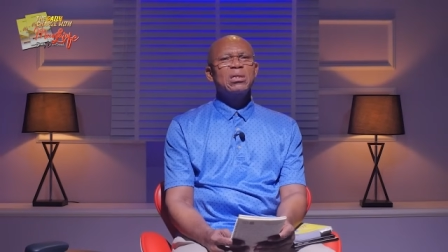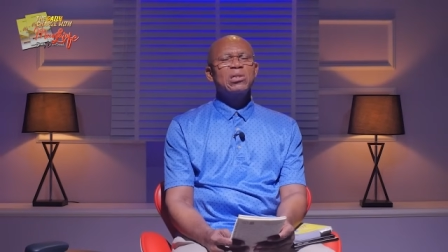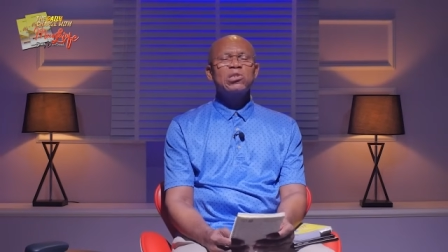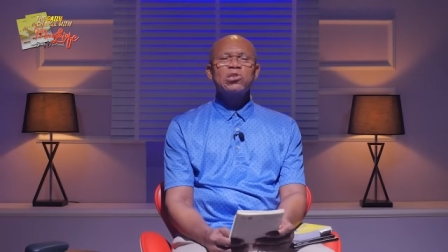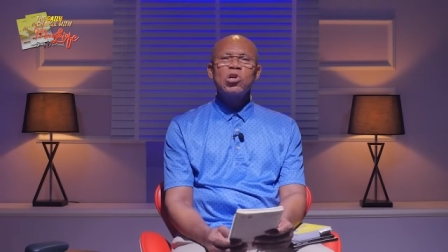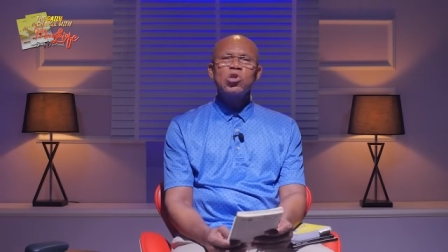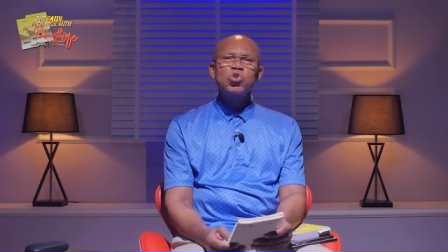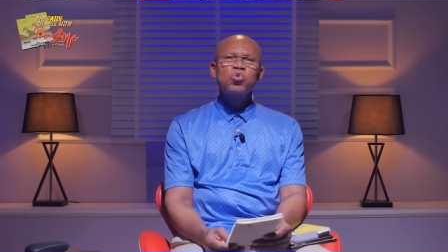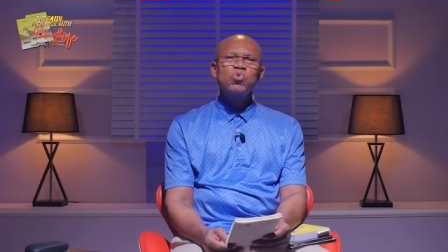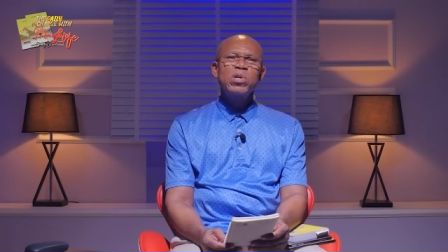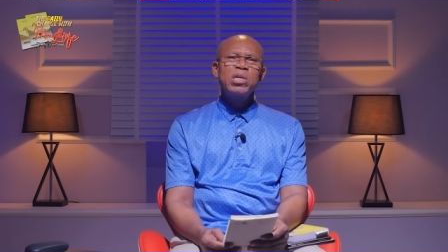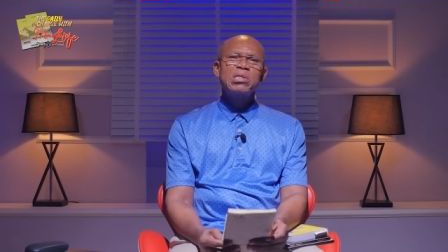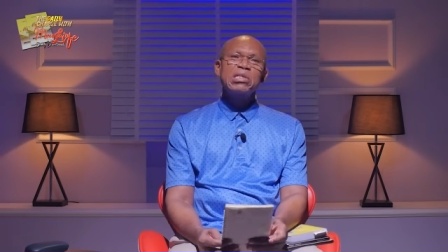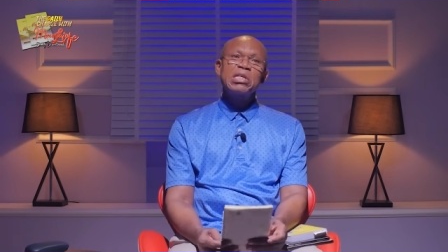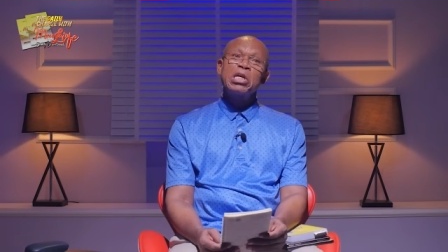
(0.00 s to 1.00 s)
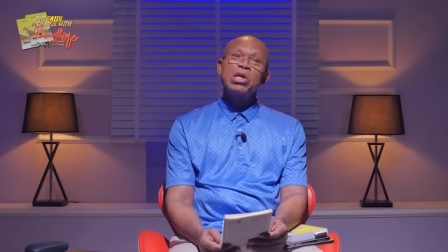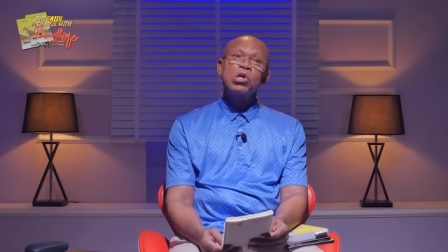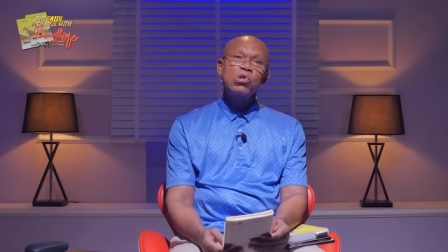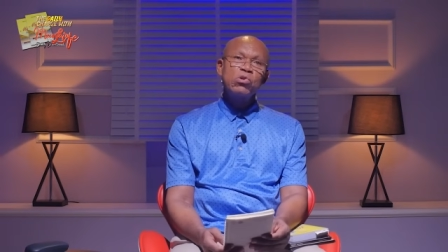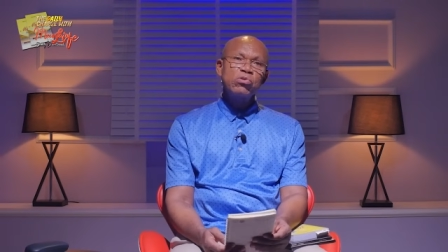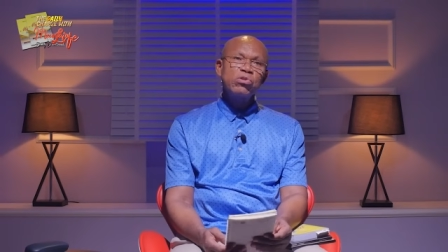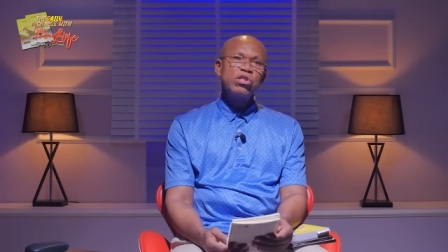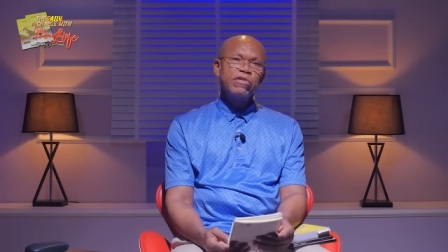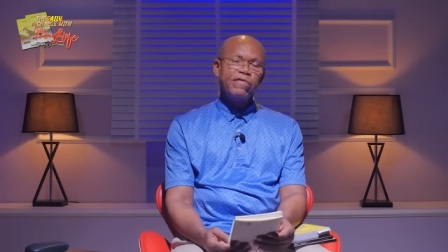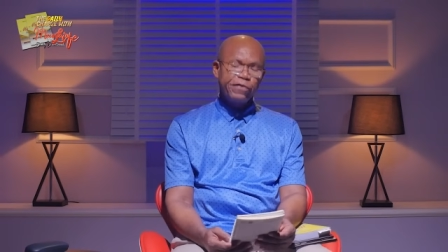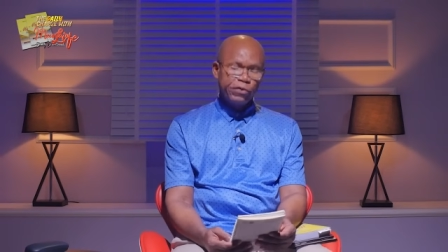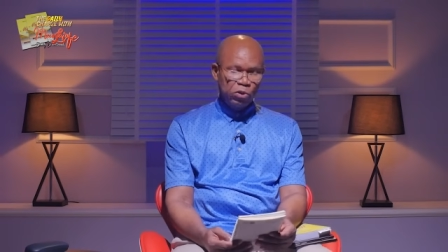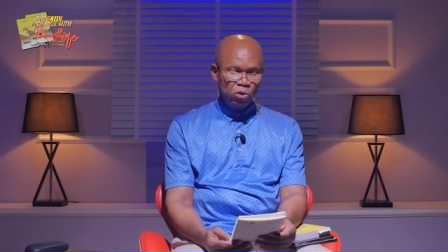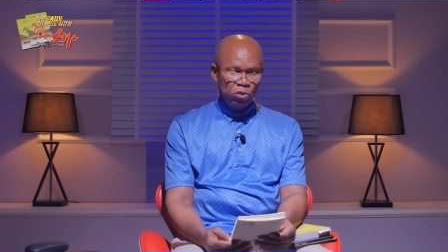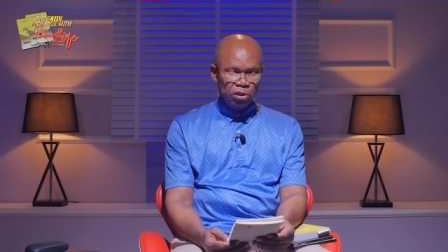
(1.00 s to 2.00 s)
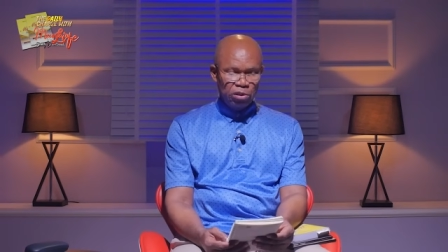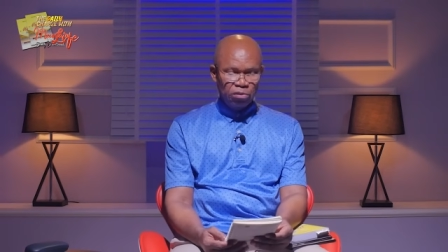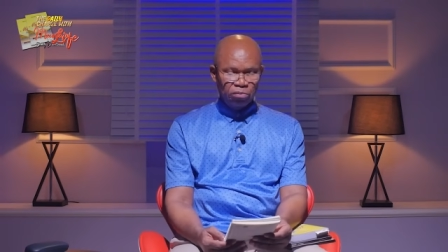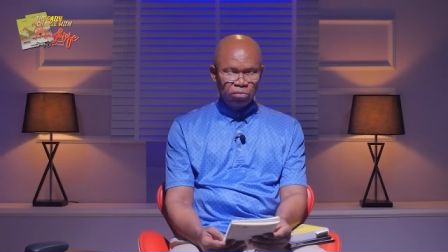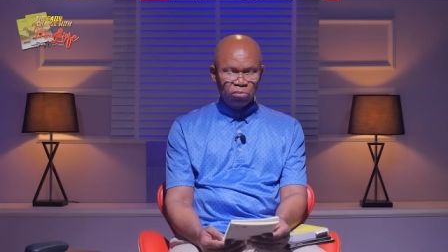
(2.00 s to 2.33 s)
Such ways include the following.